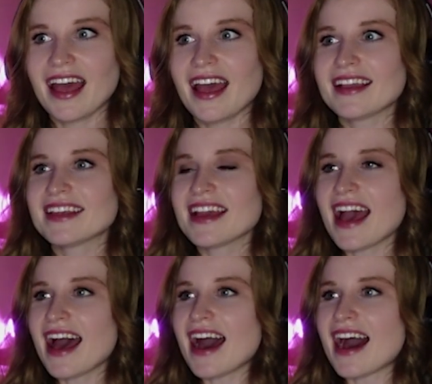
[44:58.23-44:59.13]
Heck
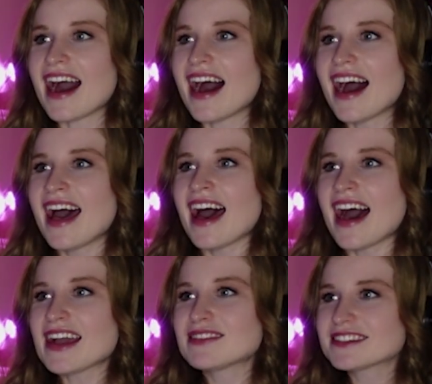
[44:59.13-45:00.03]
yeah!
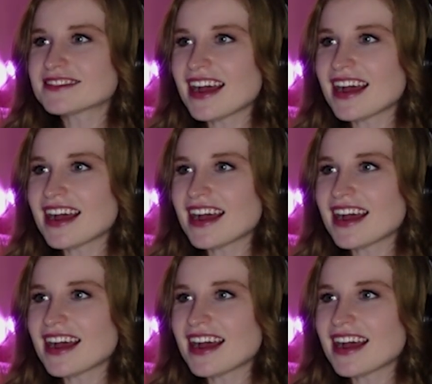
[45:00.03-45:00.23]
I was